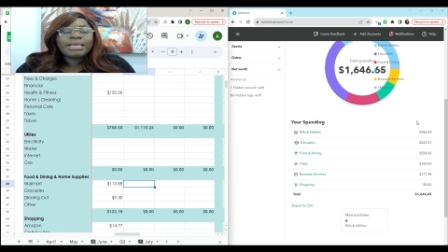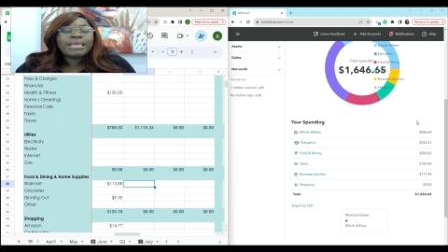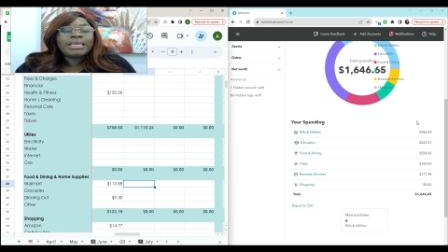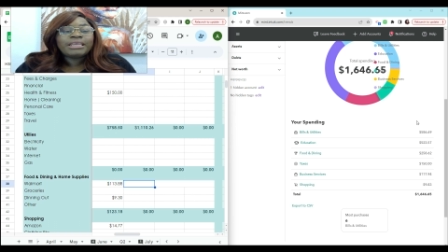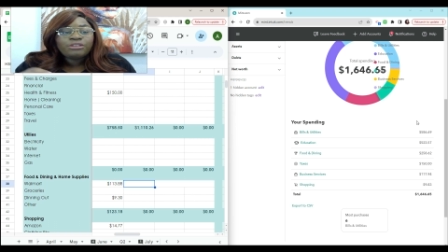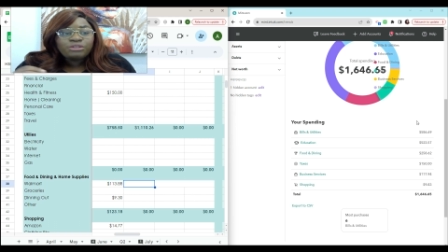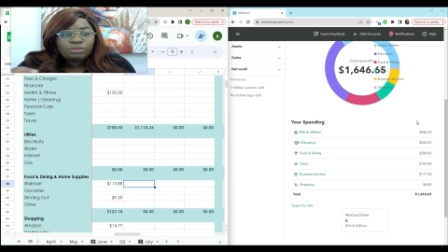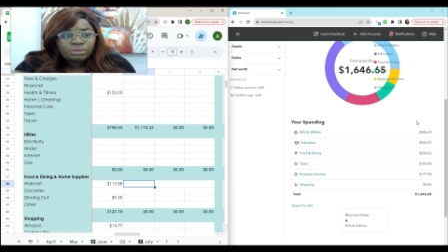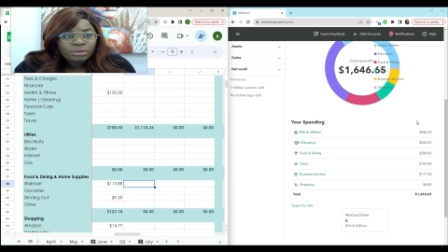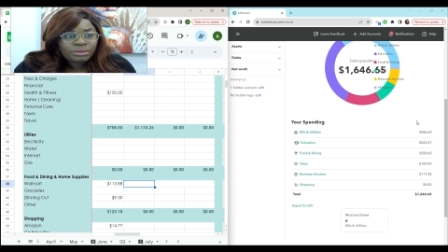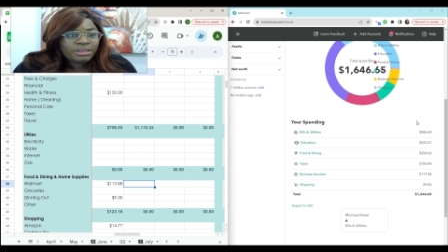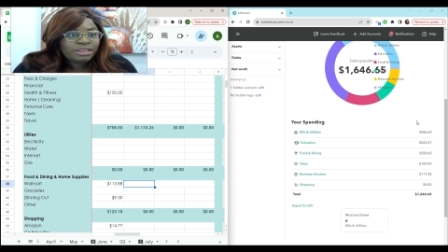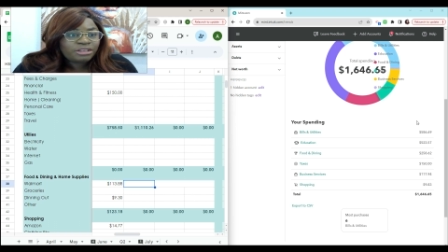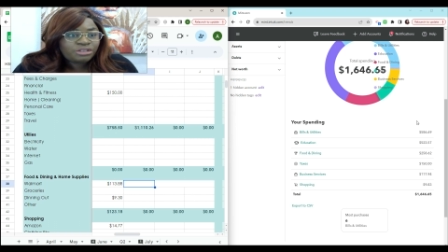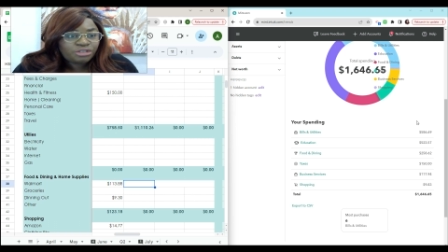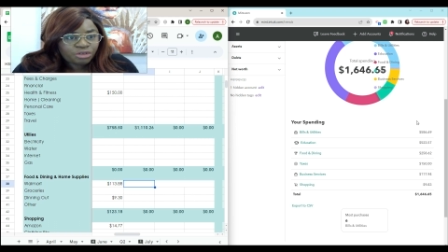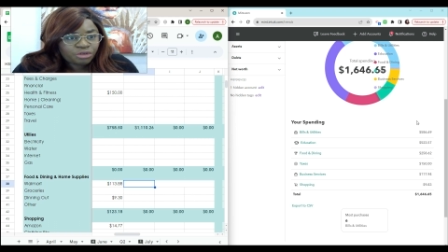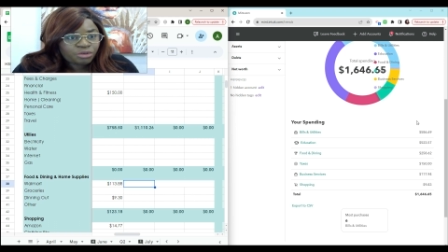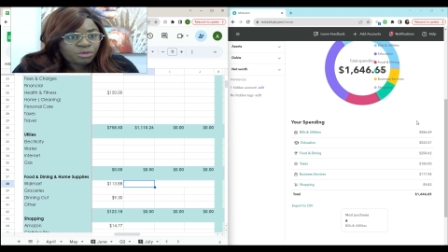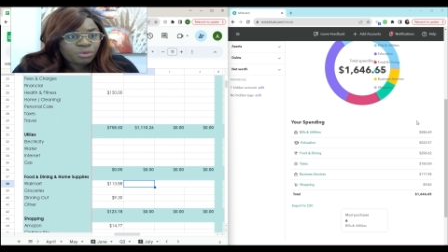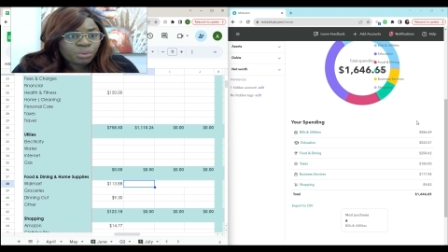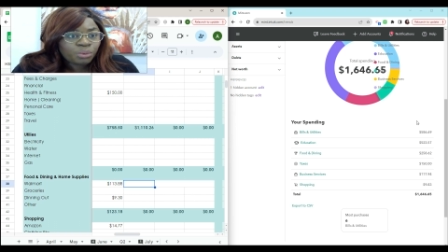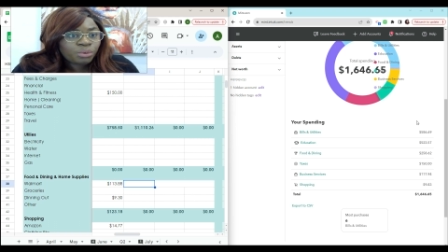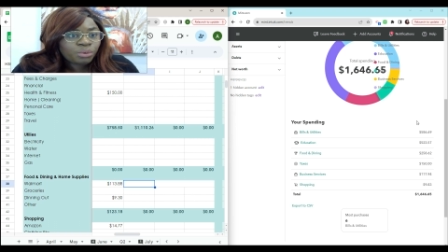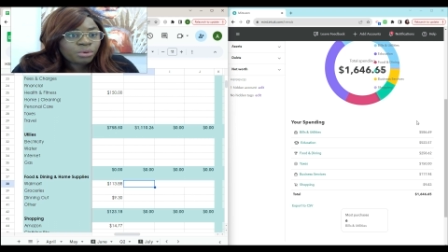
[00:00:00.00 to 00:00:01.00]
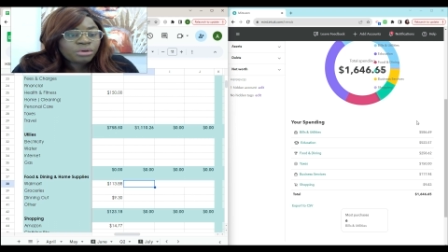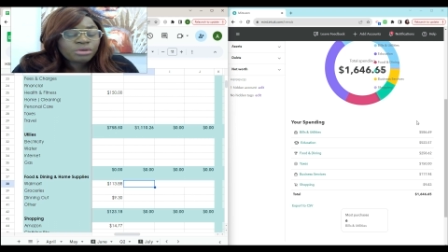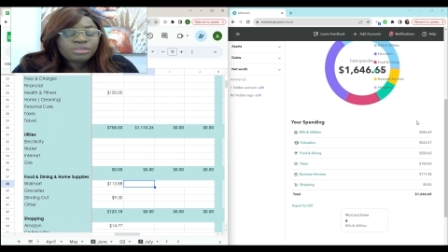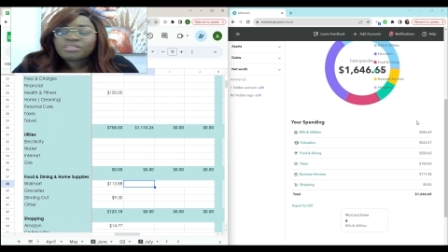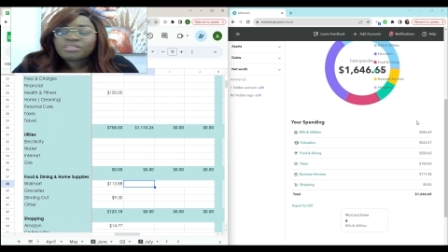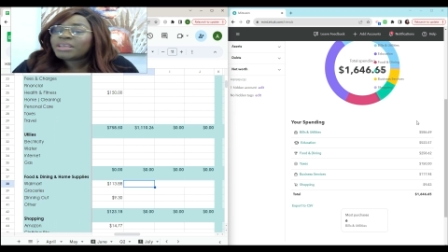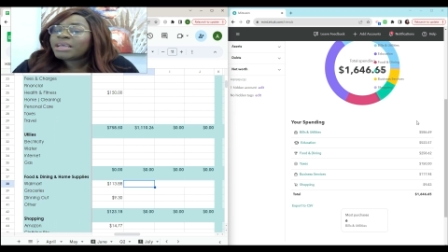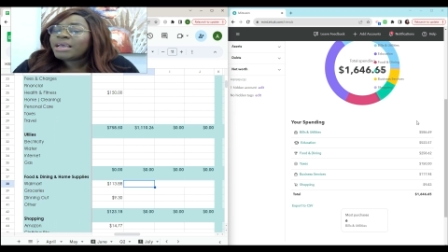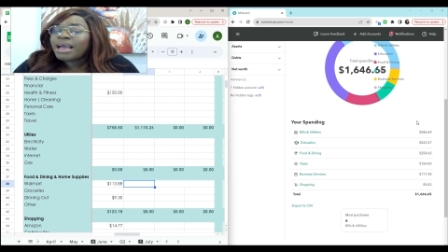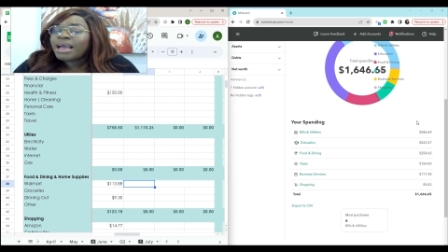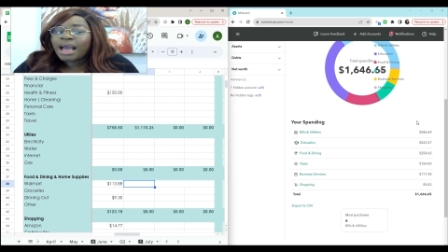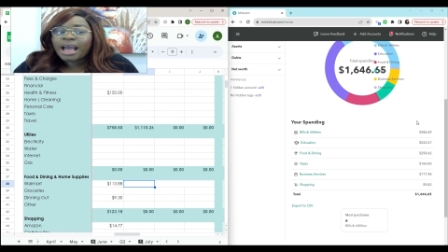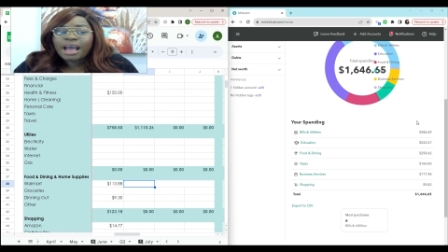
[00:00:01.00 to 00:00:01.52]
into these
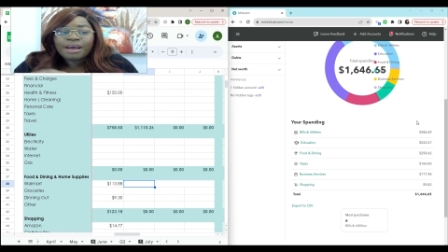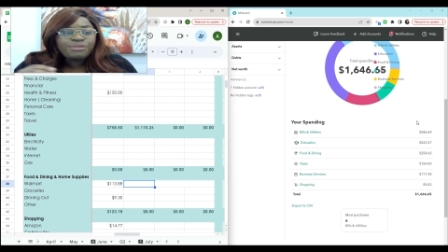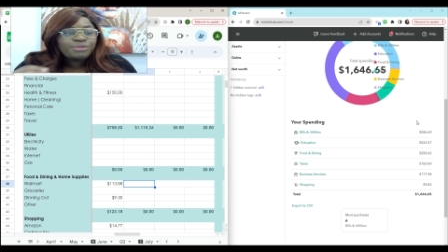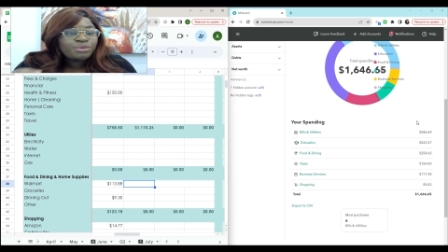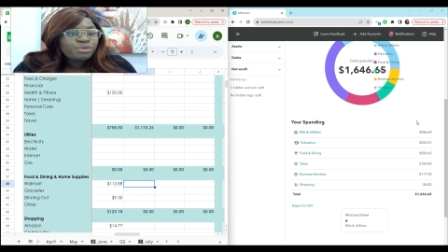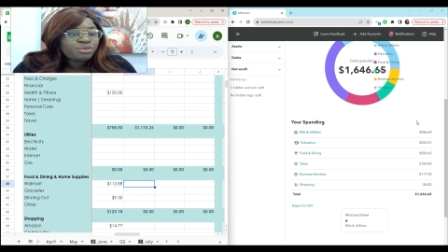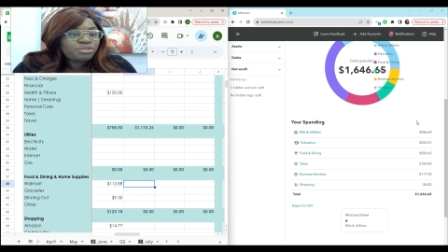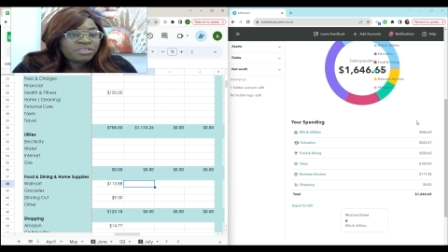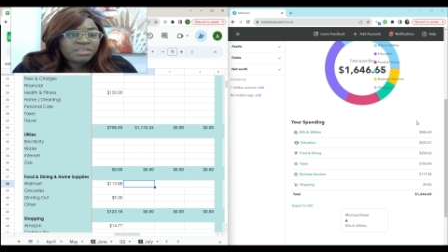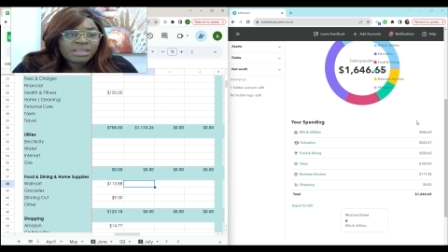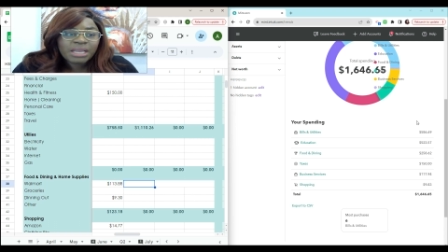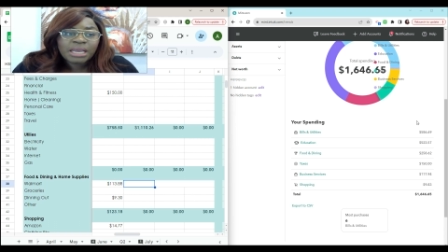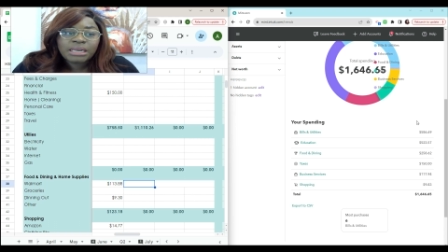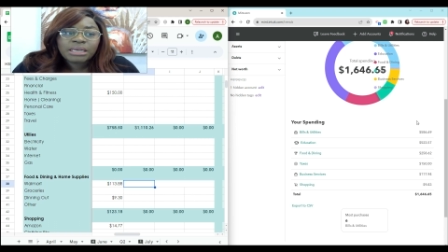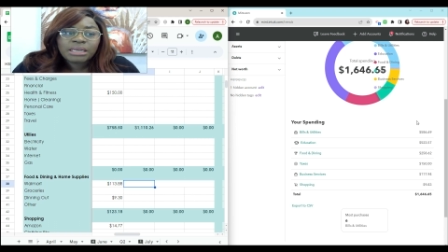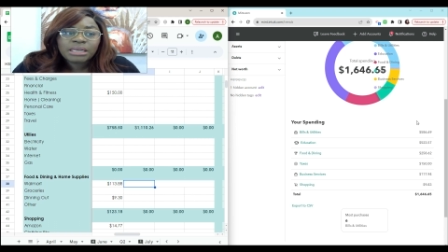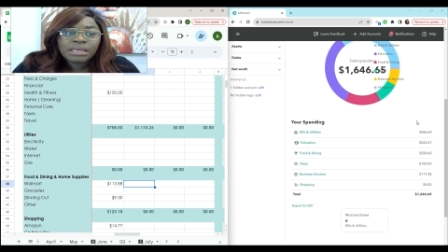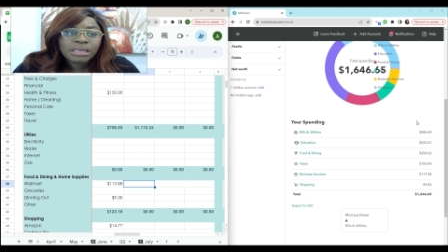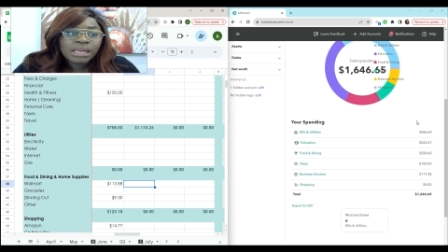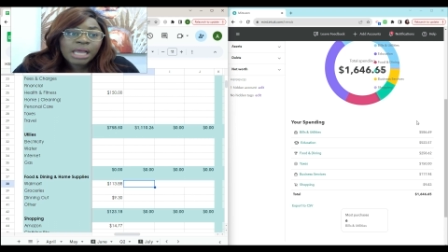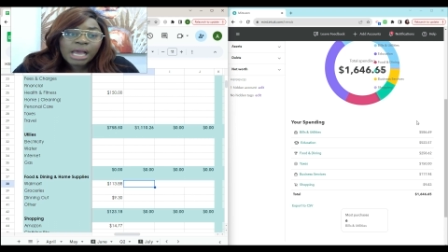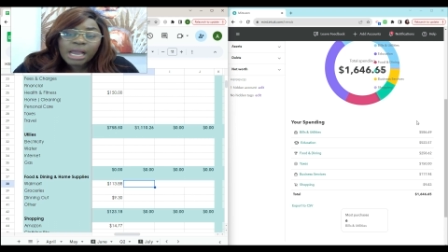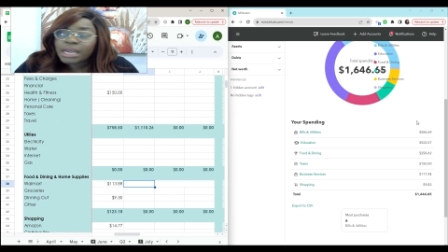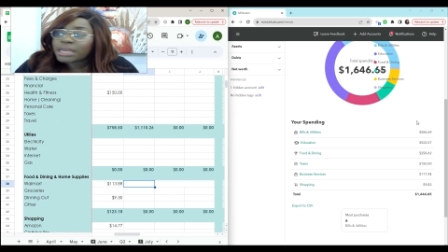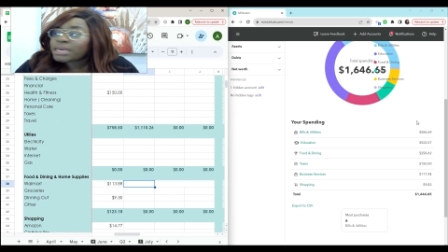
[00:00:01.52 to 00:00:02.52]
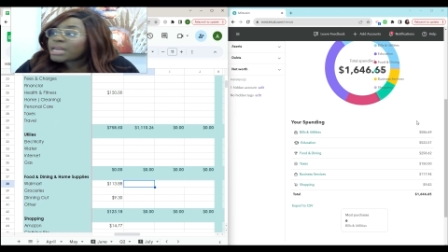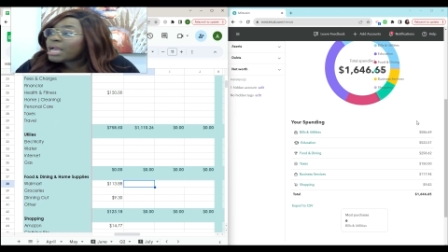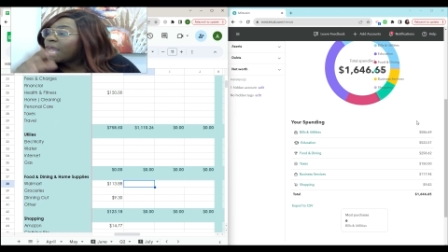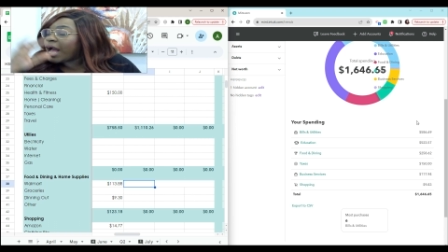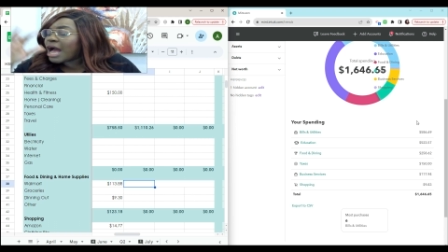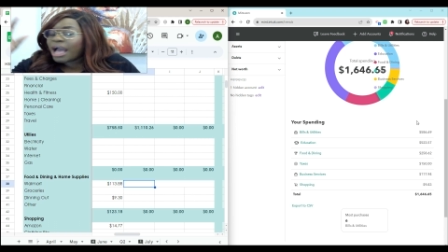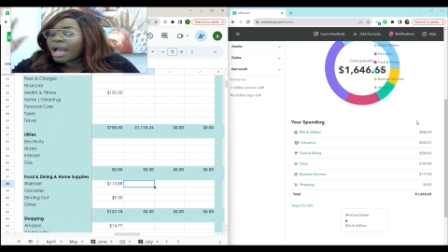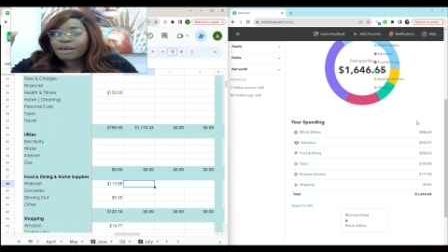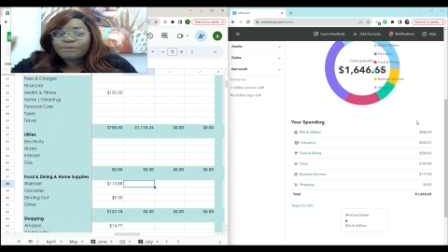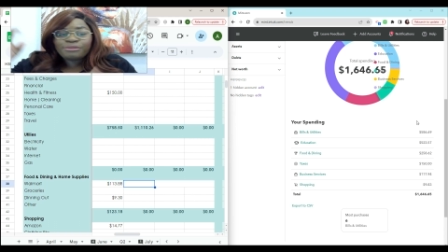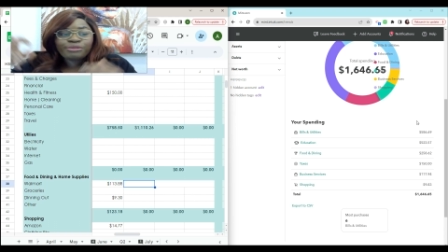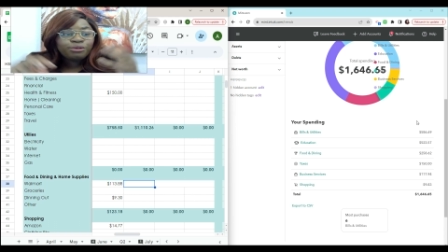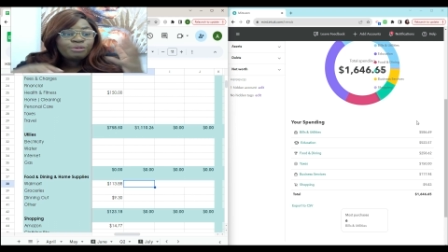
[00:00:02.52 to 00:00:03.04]
stores, have to stand in line,
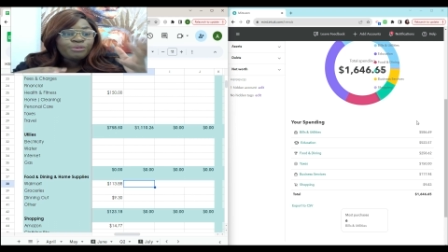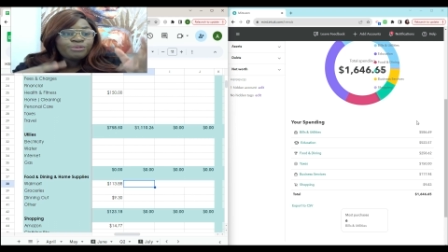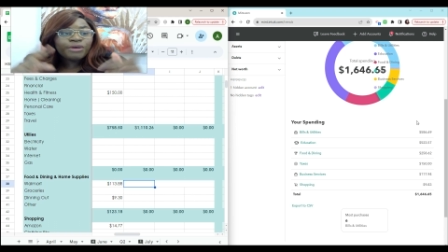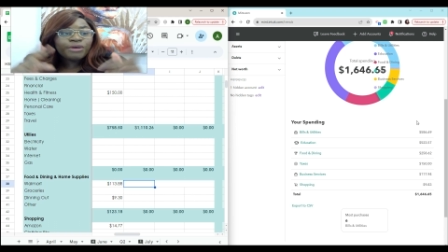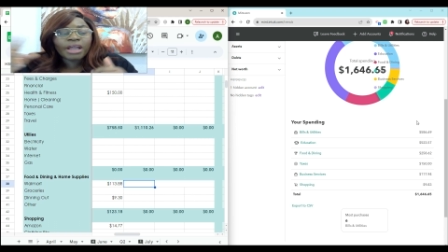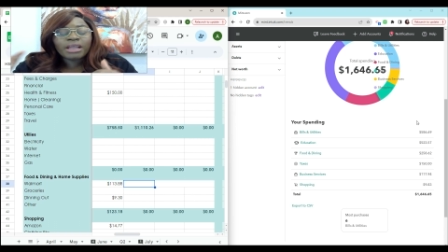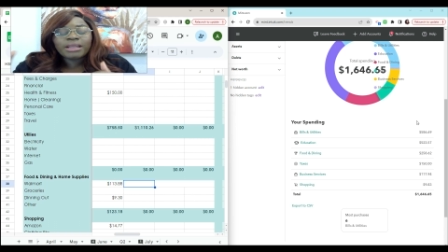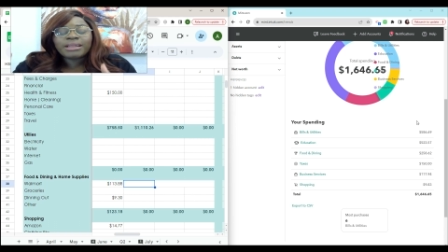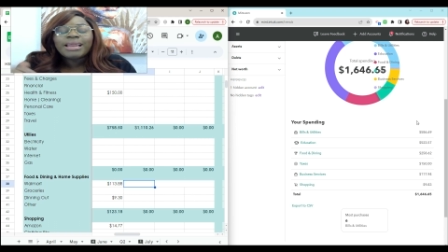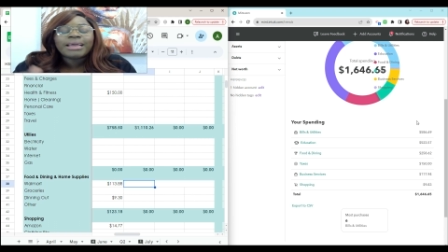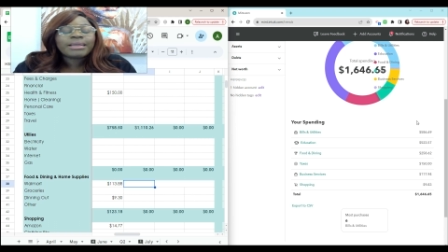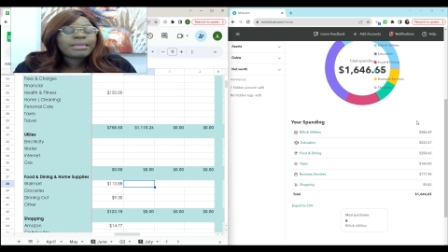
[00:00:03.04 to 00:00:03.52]
have to fight.